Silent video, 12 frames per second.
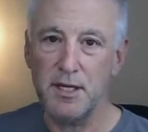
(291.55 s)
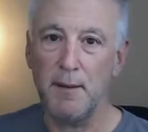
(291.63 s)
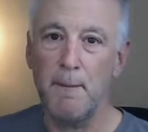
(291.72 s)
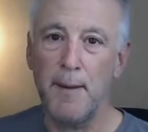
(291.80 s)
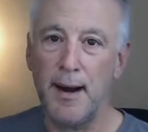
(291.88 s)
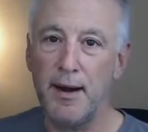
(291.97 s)
a
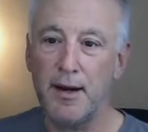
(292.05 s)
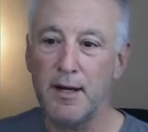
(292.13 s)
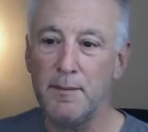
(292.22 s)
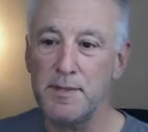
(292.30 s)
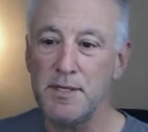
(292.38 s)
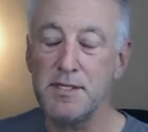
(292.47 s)
buyer
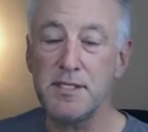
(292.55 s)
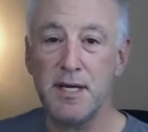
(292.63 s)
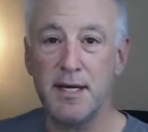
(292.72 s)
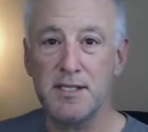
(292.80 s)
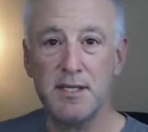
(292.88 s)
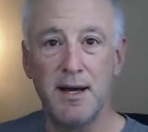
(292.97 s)
comes in and
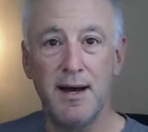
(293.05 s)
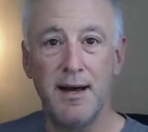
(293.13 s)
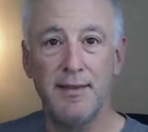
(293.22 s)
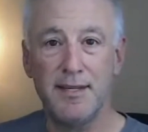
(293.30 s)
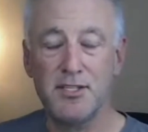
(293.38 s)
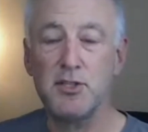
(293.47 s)
says,
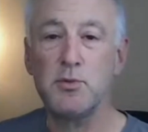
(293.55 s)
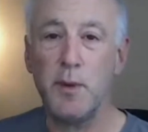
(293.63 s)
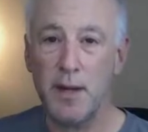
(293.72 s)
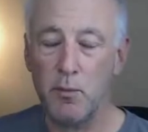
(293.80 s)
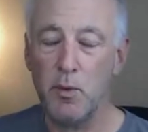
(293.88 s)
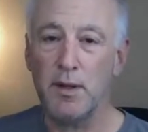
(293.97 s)
this is what
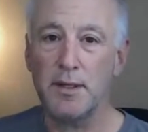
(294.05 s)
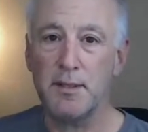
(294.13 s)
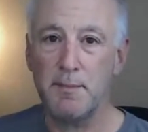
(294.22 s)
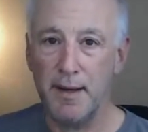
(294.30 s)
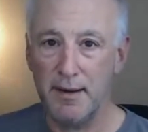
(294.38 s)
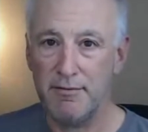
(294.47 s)
I'm willing to
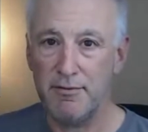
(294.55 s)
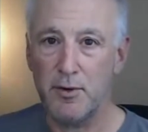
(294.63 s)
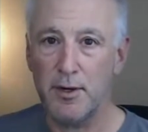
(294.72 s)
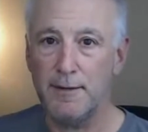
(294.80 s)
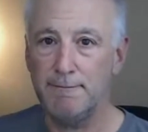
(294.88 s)
pay for it.